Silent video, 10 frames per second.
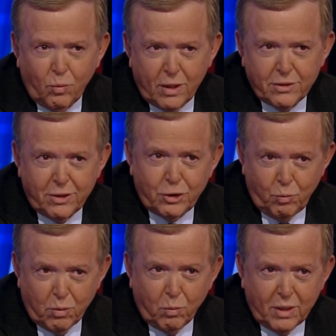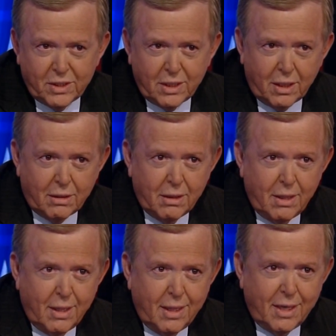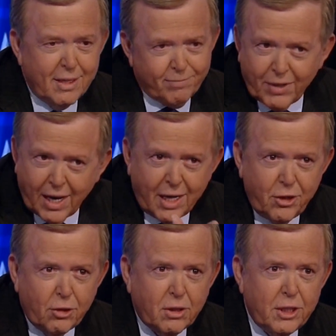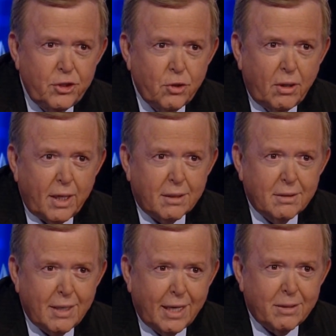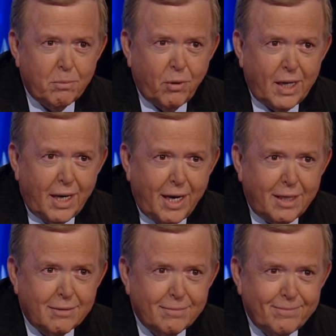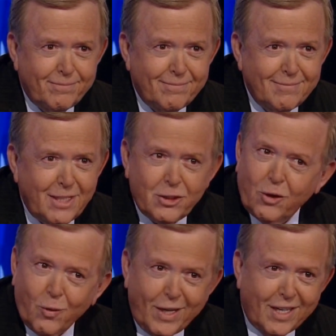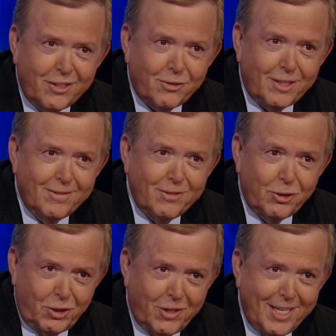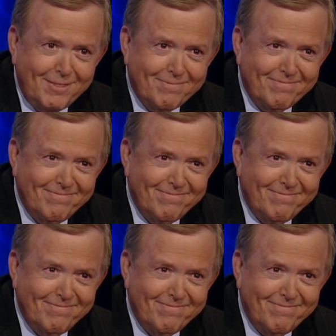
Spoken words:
was that you were once in. You're going to enjoy it out in the bright light. It's a great country, don't you think?